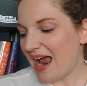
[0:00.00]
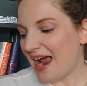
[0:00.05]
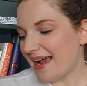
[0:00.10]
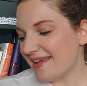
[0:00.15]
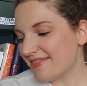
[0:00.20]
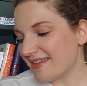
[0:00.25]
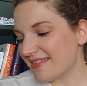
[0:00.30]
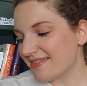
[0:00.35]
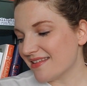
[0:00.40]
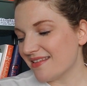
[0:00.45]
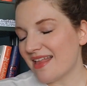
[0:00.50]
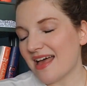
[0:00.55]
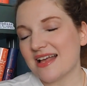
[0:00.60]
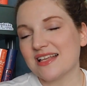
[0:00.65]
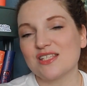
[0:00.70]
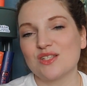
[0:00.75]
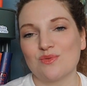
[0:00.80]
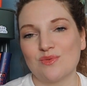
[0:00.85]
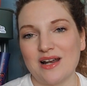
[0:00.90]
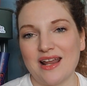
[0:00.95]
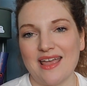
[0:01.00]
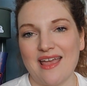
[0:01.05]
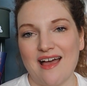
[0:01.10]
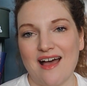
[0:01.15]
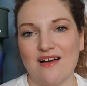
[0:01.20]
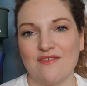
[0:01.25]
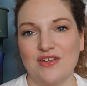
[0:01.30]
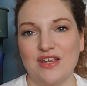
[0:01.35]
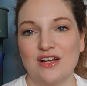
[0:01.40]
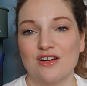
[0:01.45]
And then the last one I
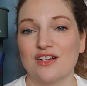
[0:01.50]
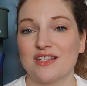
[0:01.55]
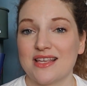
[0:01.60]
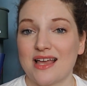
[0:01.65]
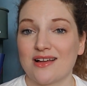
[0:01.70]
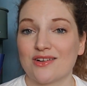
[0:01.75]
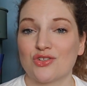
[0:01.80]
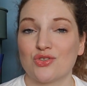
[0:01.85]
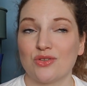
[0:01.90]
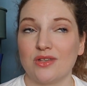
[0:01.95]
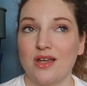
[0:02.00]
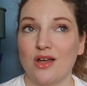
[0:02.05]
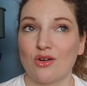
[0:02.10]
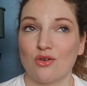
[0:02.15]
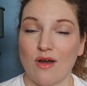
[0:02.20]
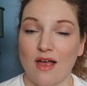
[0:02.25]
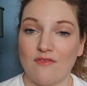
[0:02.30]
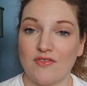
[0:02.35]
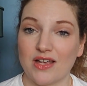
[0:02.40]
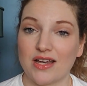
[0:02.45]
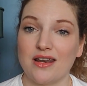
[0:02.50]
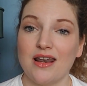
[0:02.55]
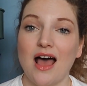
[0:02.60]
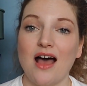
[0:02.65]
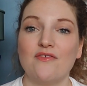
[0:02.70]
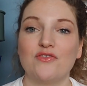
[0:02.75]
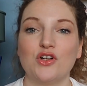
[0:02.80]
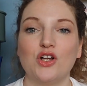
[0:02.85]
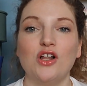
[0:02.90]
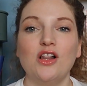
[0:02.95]
have here is actually a graphic
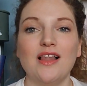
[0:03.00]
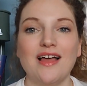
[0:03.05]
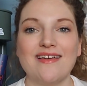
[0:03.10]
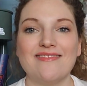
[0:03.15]
novel,